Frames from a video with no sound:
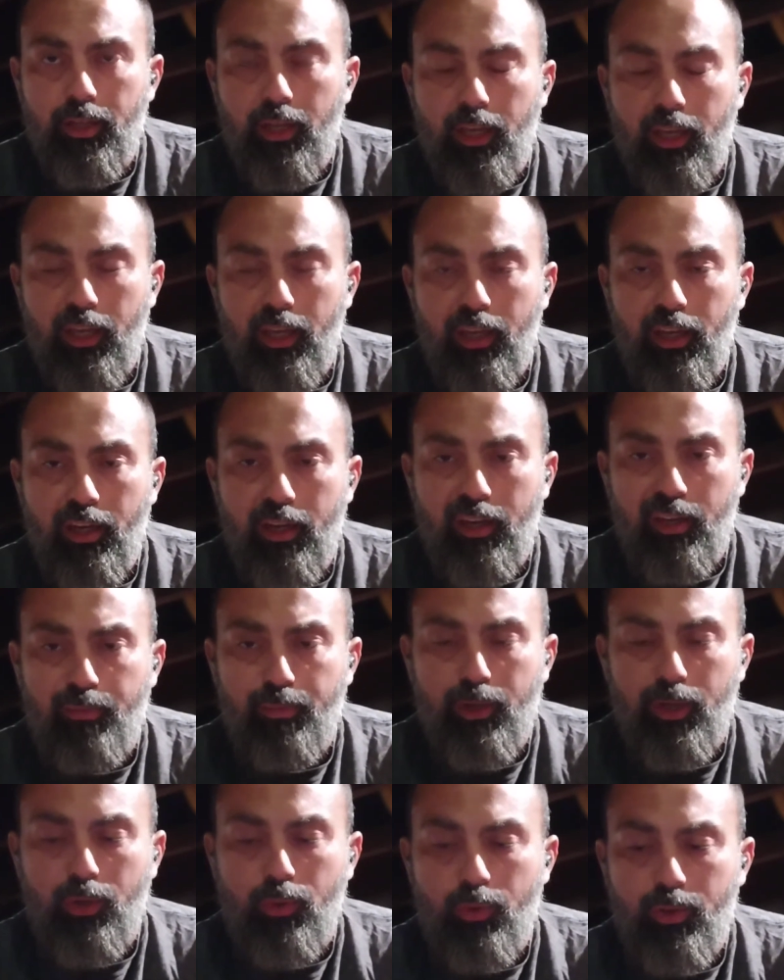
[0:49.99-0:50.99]
and I'm
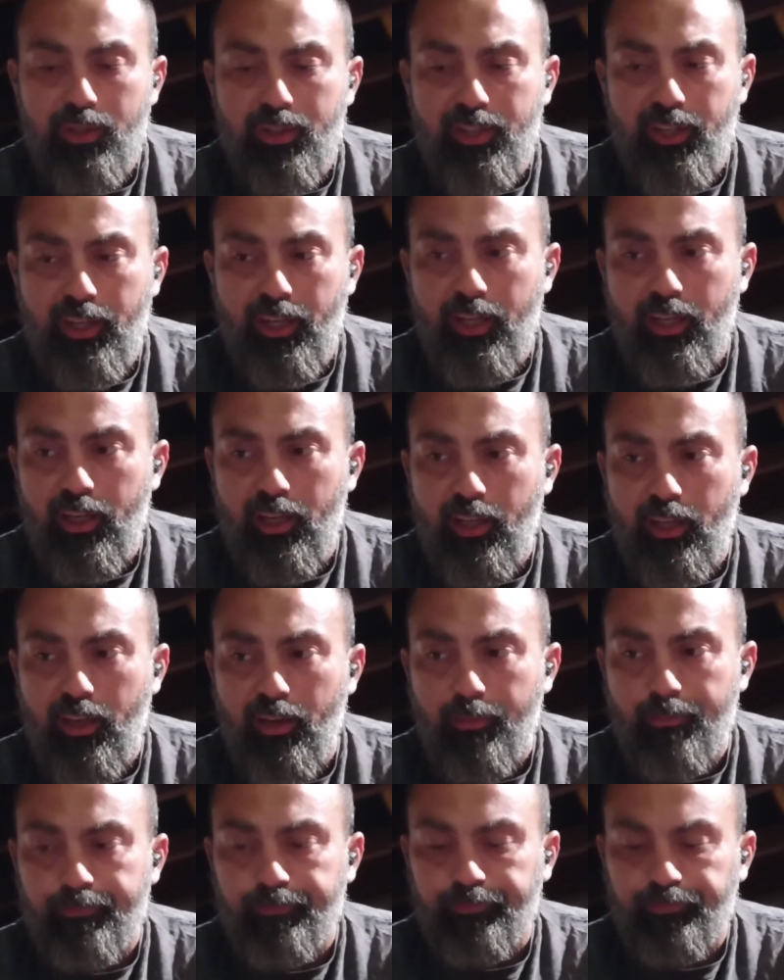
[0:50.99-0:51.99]
gonna go inside
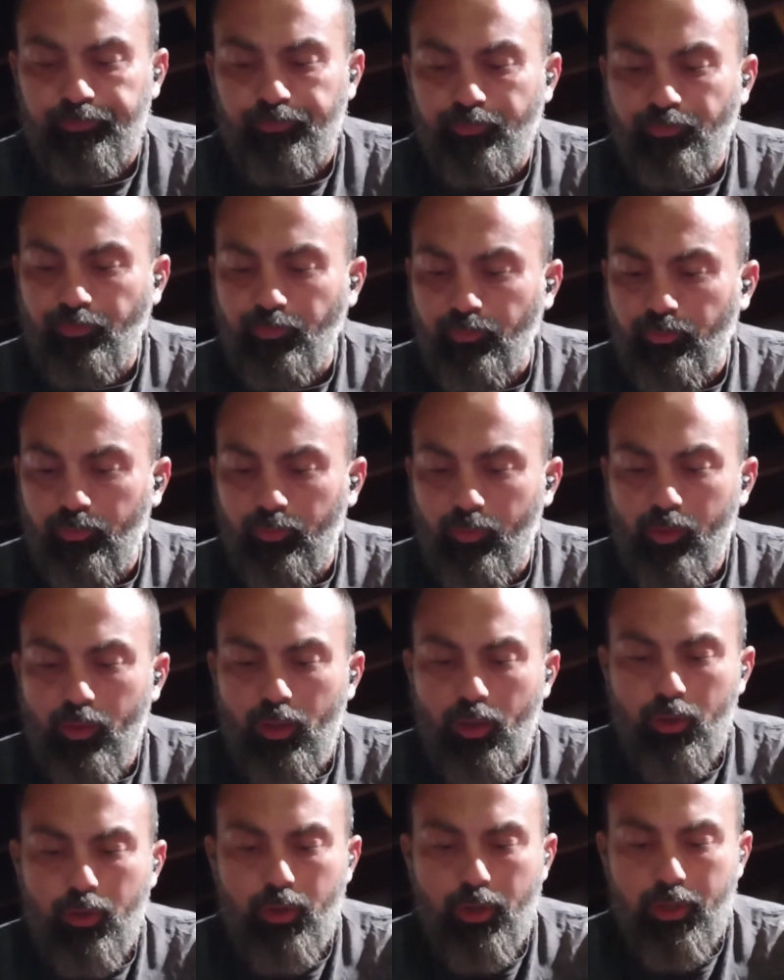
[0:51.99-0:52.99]
and
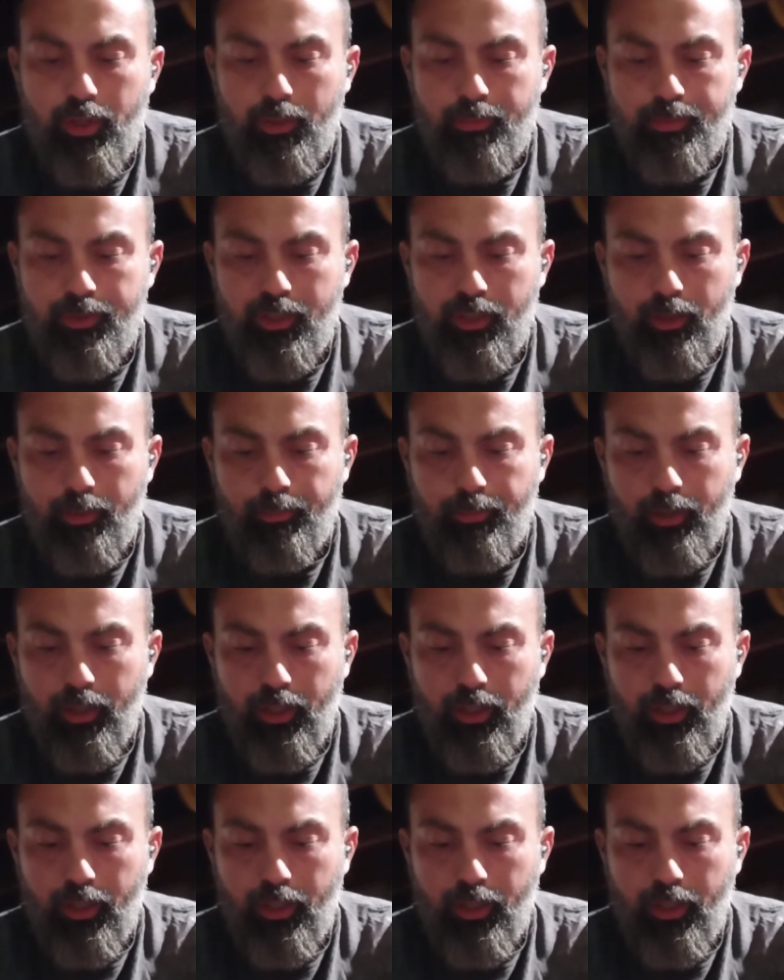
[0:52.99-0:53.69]
cook up some.